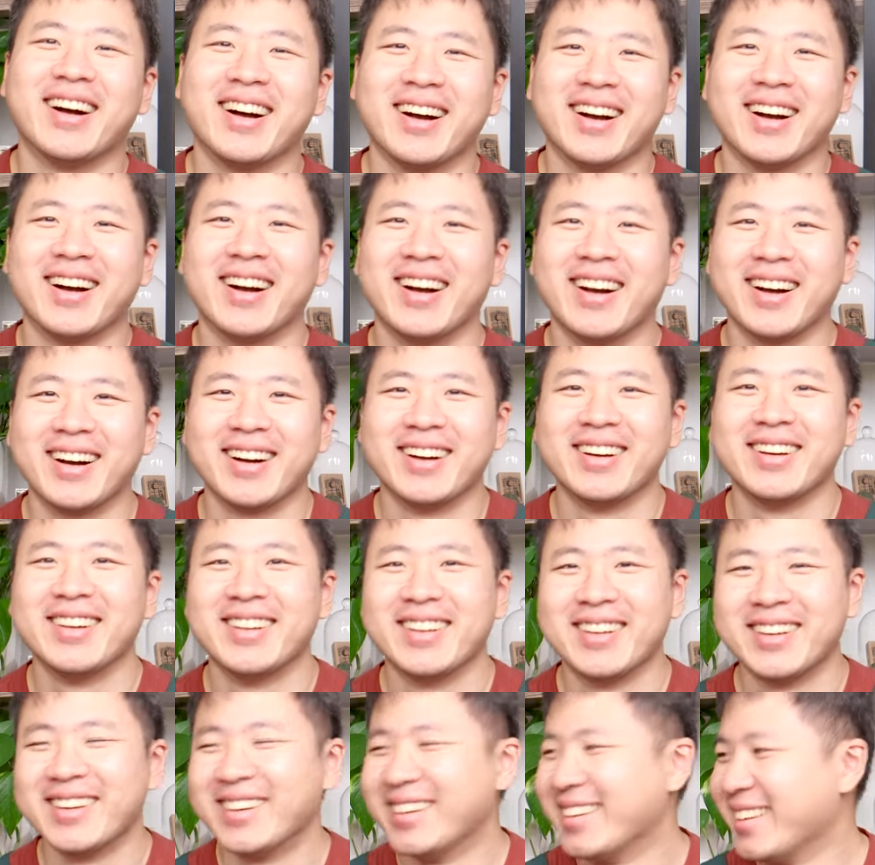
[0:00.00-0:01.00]

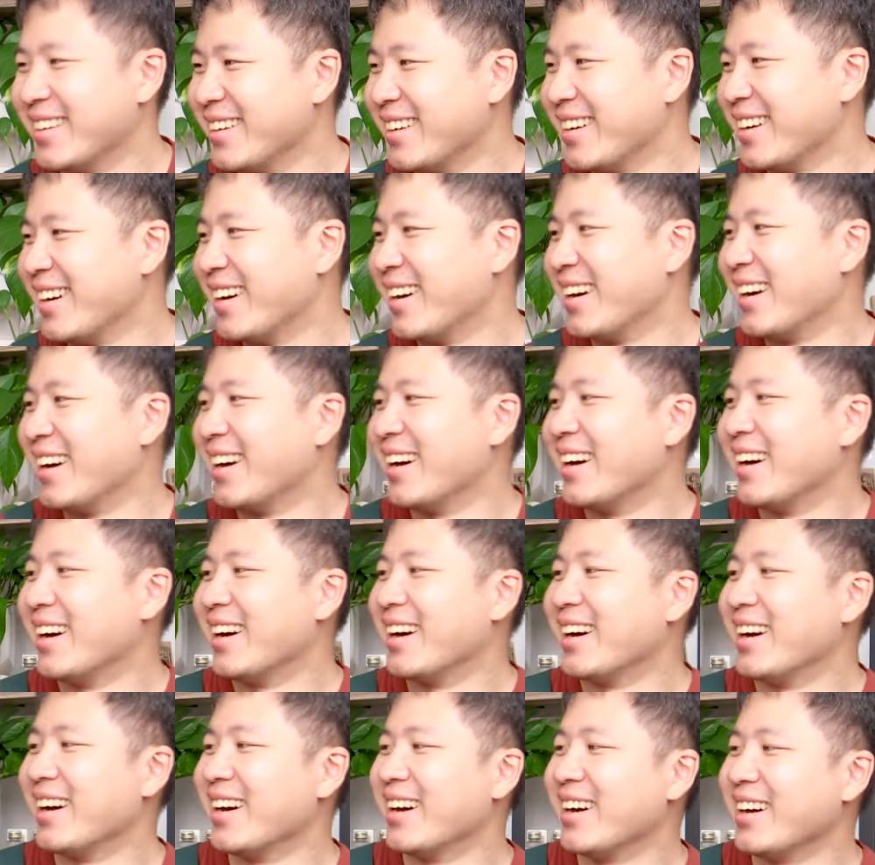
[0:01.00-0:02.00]

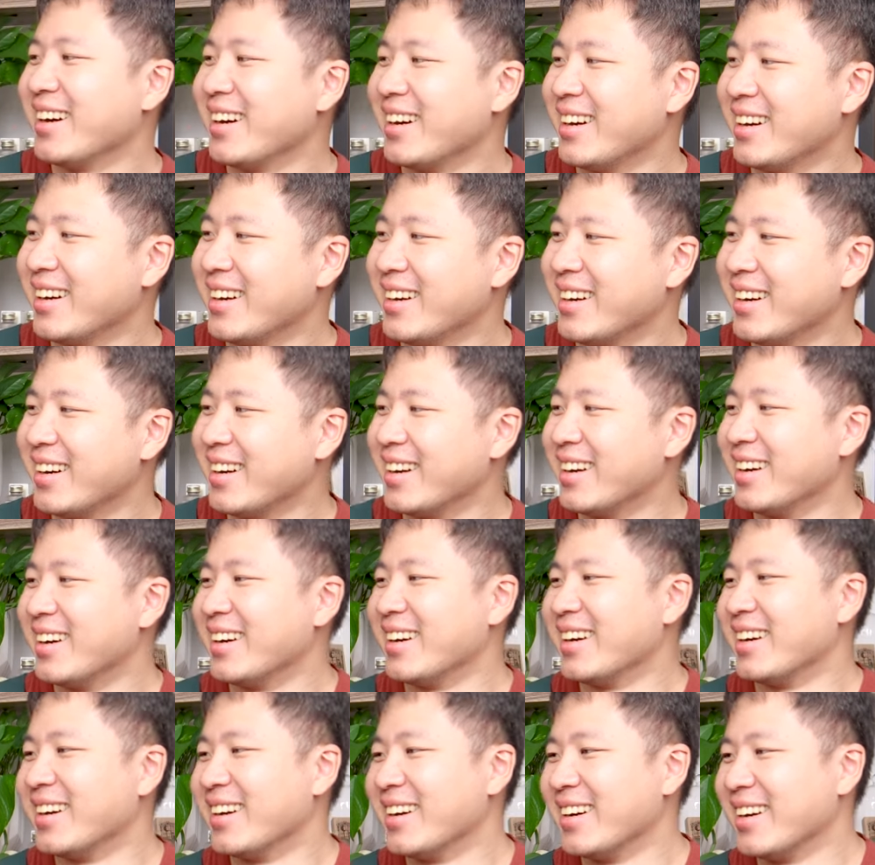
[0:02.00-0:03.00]

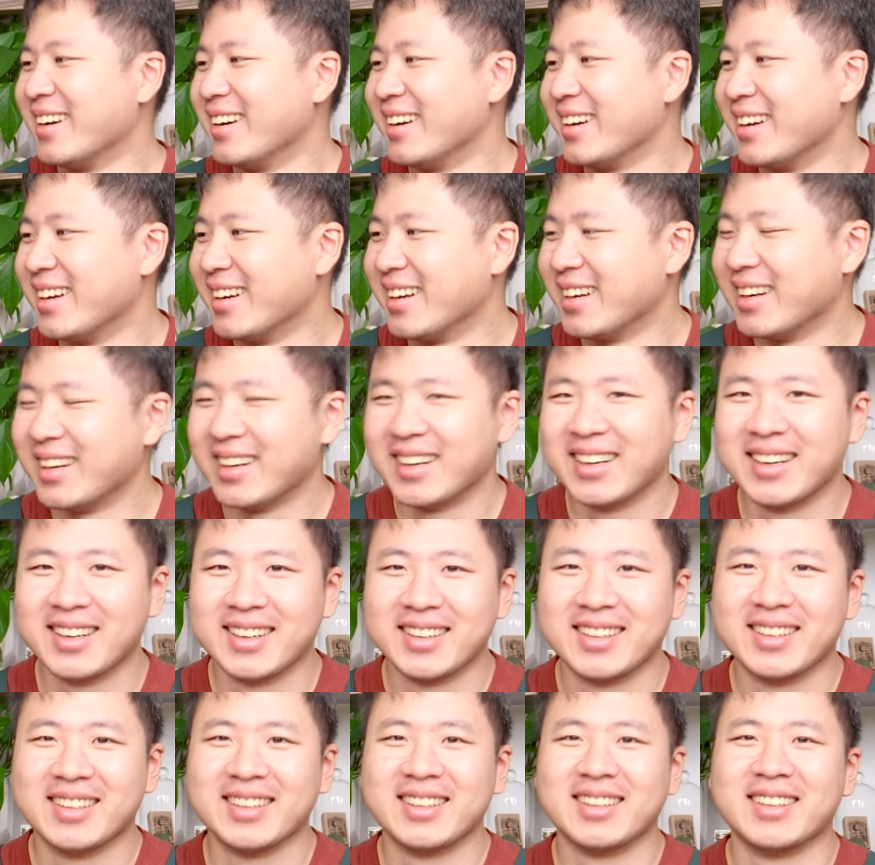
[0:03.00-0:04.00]

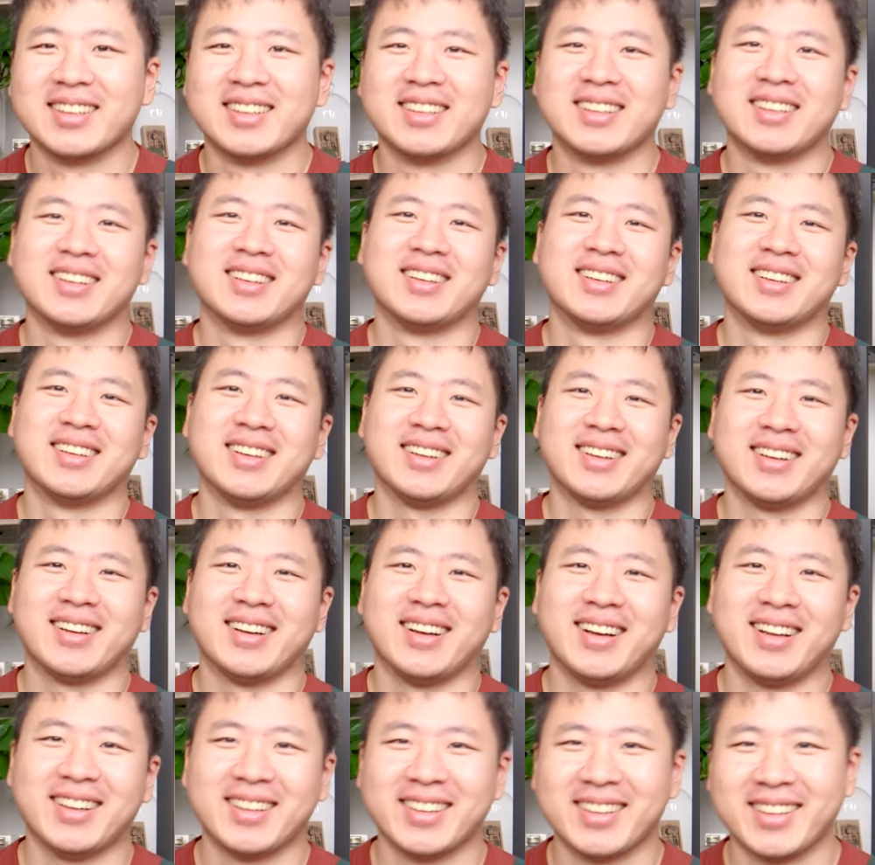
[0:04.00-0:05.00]

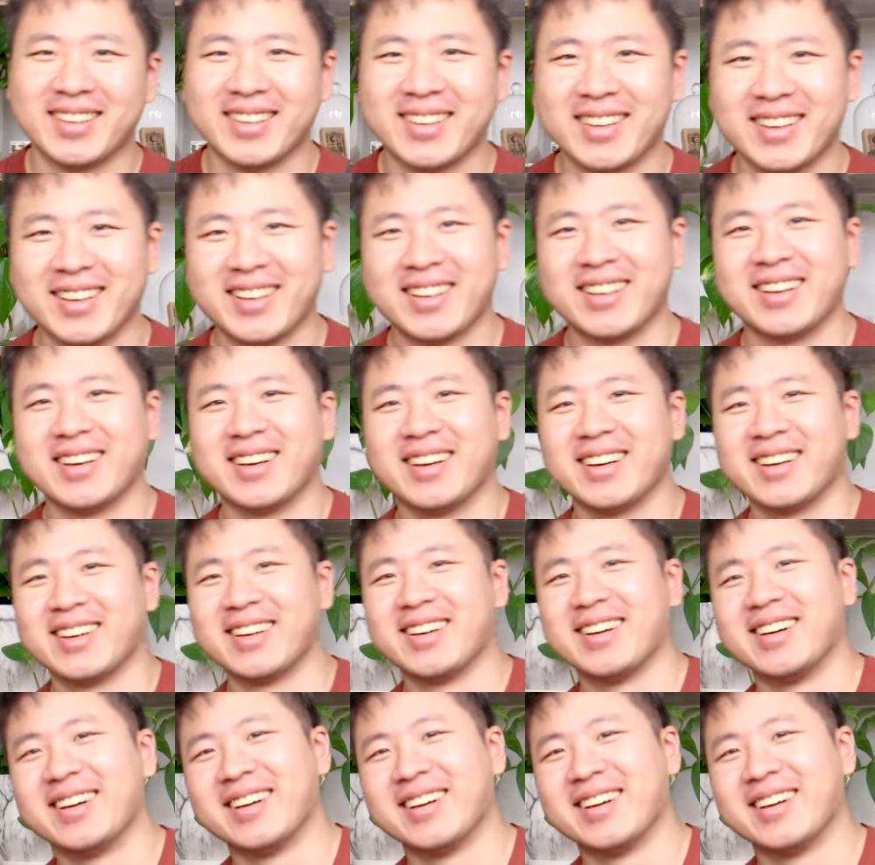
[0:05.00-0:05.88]
No words are spoken by the person on screen.